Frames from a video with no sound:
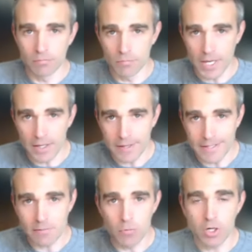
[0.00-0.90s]

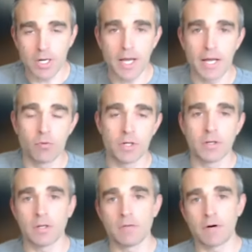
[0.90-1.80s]
is a market
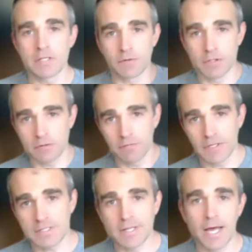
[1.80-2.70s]
headwind, and vice versa.
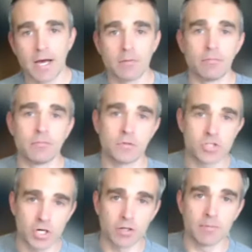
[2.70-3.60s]
VIX down
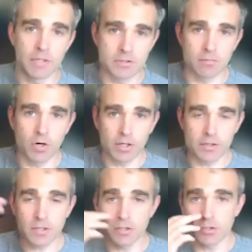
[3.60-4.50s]
generally means the
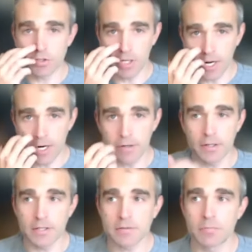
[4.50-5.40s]
market's going to trade higher.
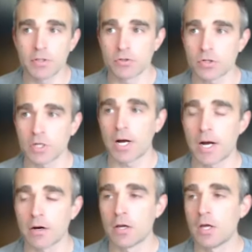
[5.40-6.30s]
The S&P will trade
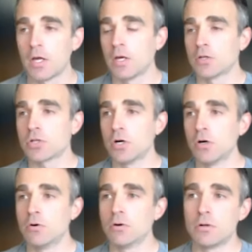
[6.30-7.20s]
higher.
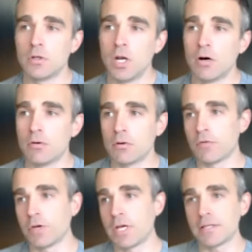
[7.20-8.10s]
So, you know, if we get